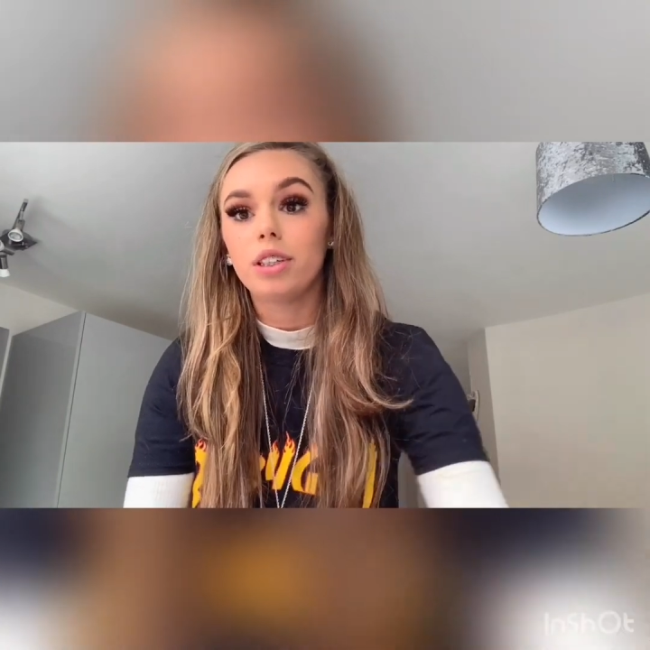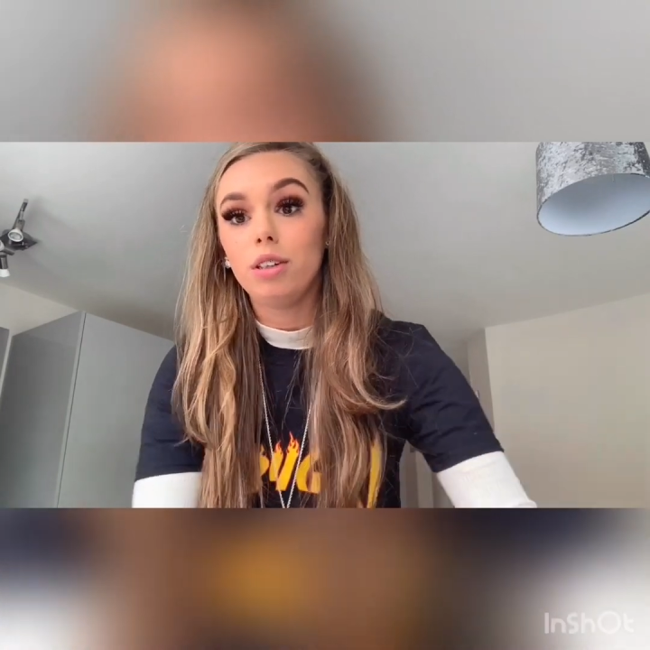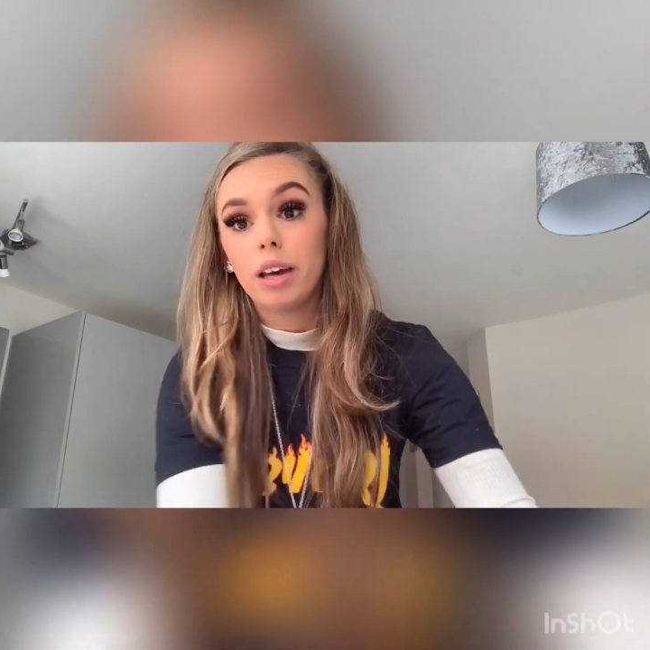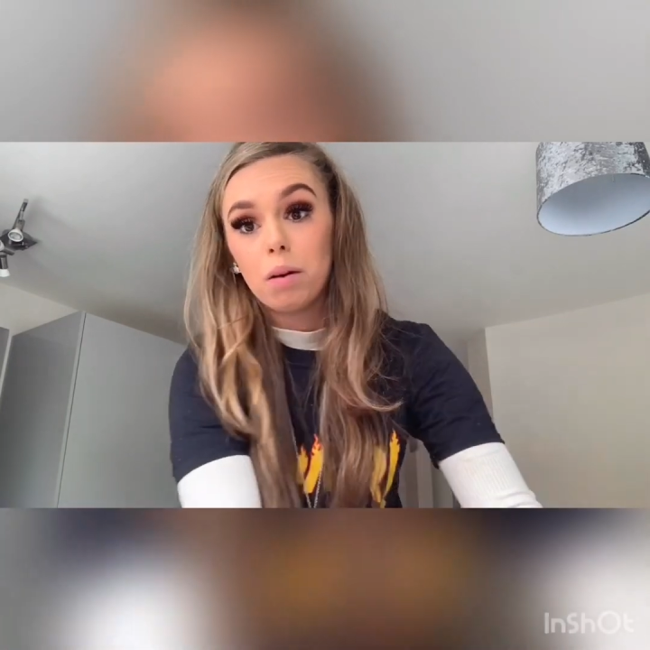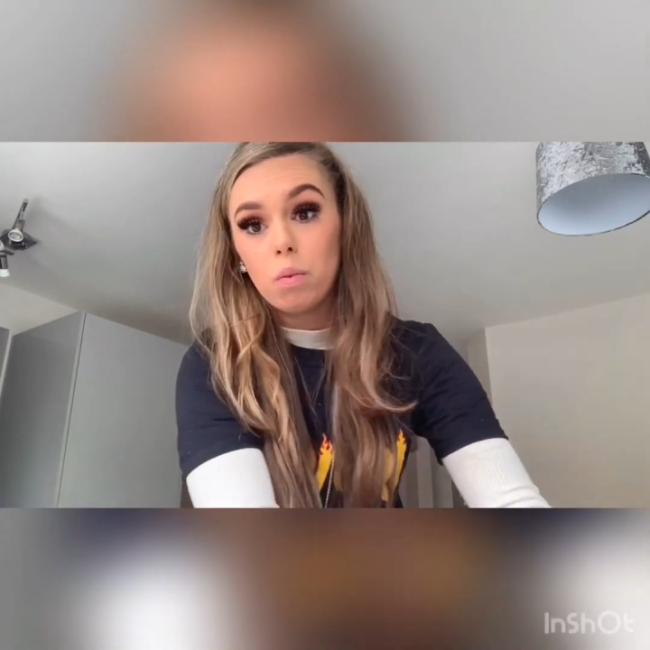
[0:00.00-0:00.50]
you
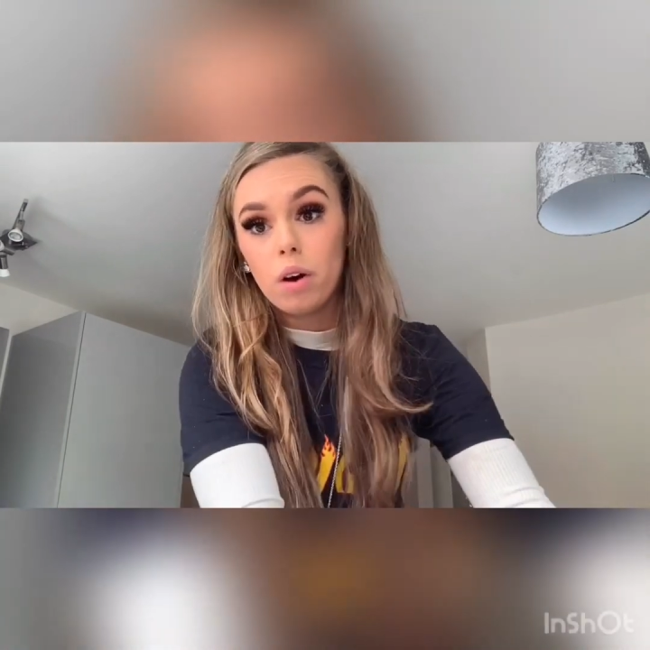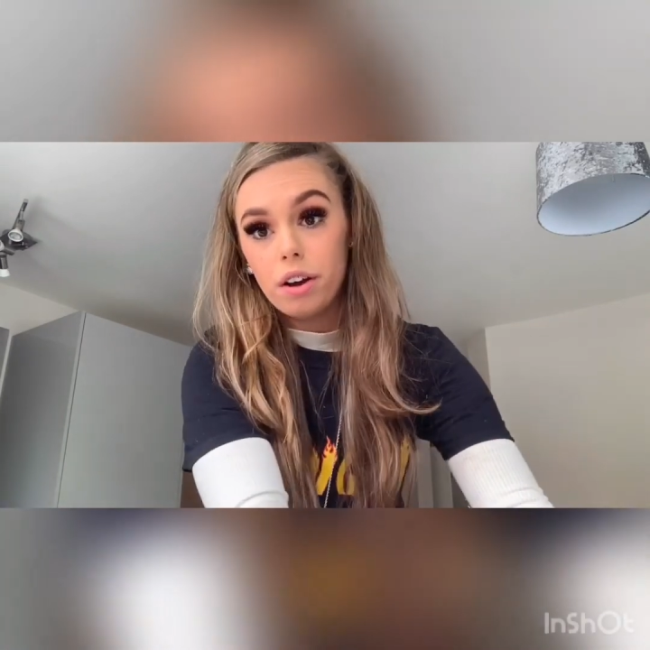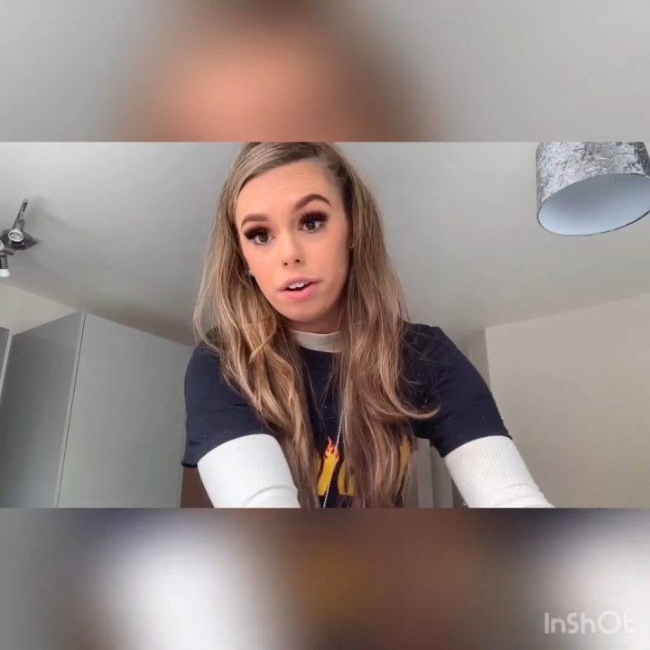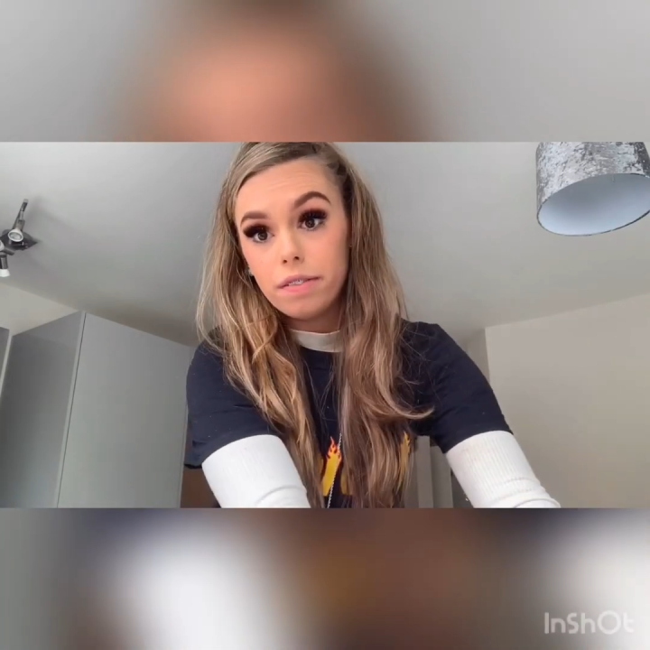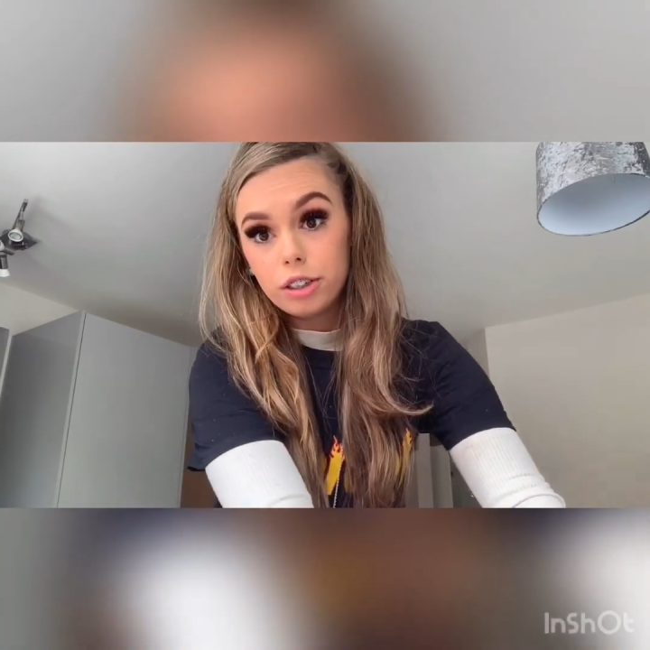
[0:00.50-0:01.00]
get
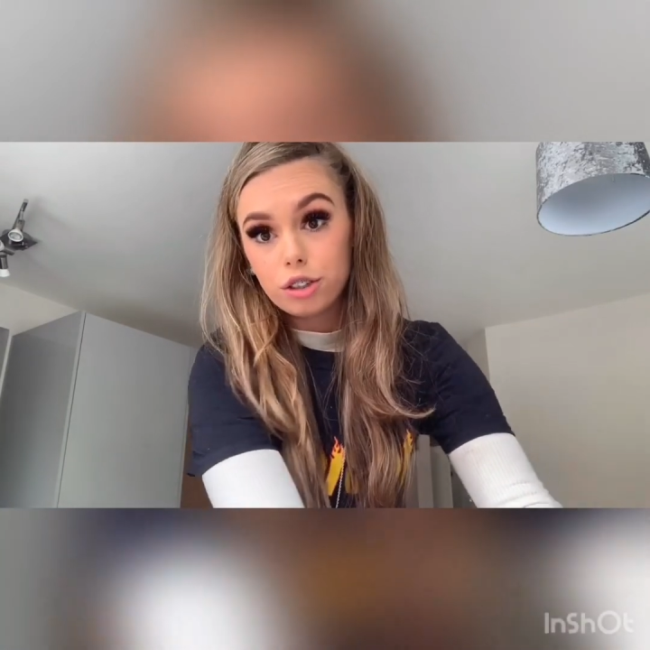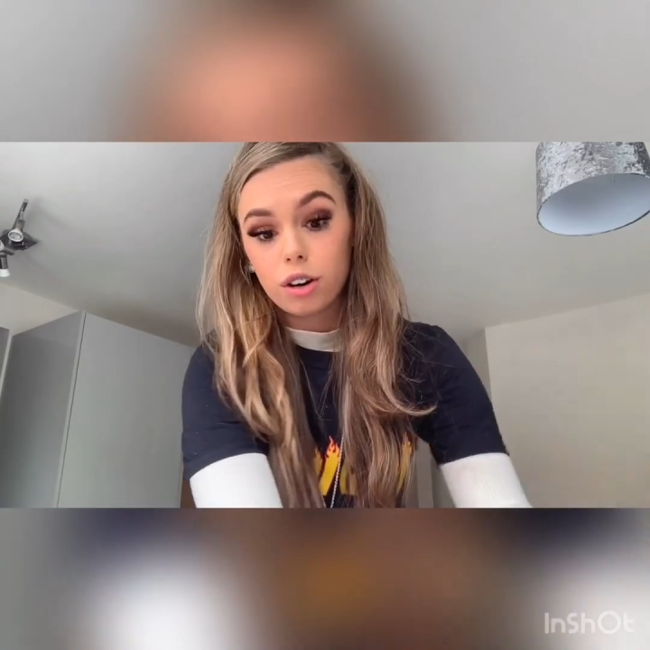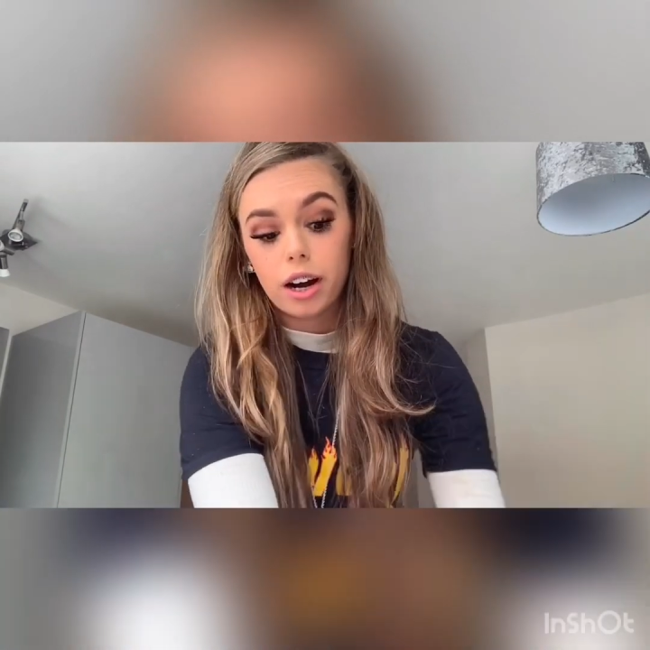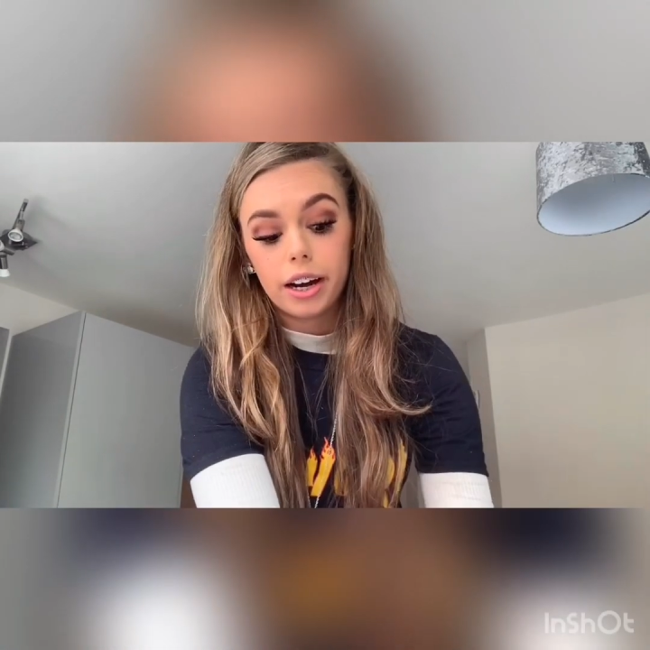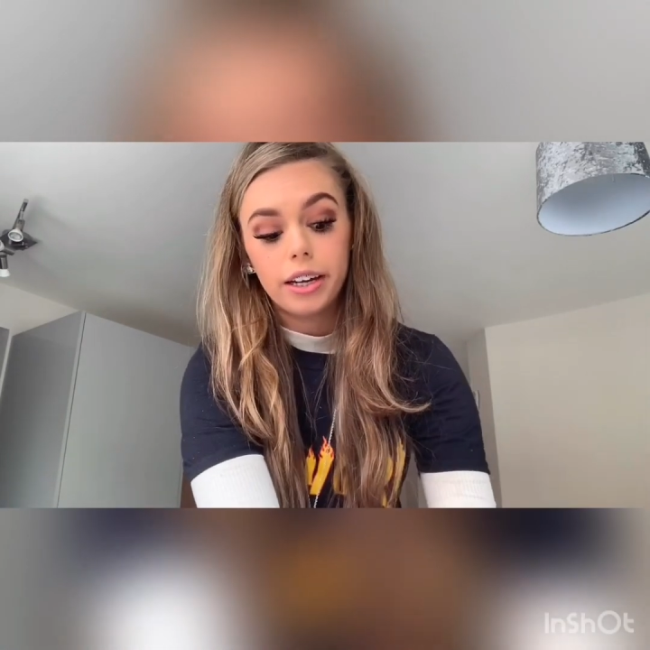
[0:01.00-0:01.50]
another
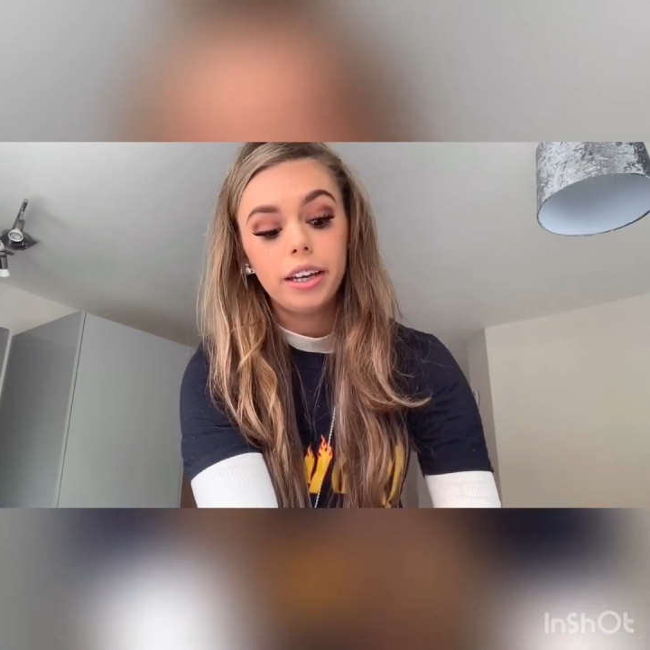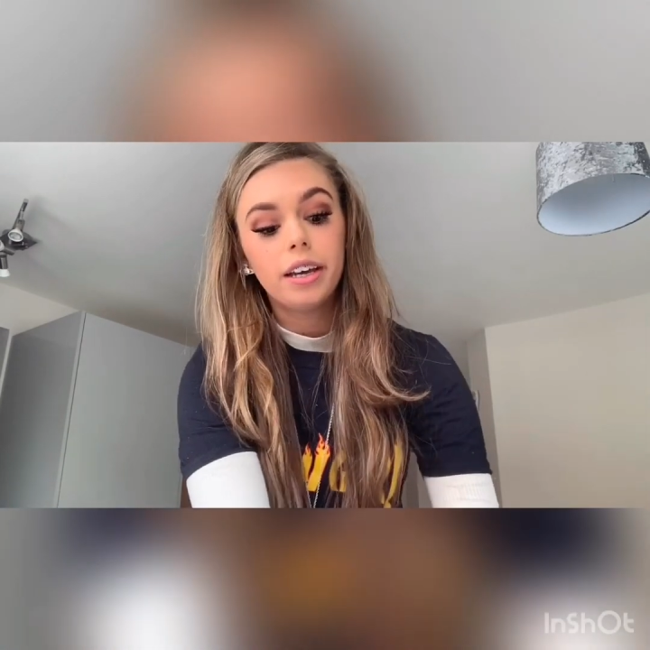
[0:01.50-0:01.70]
try.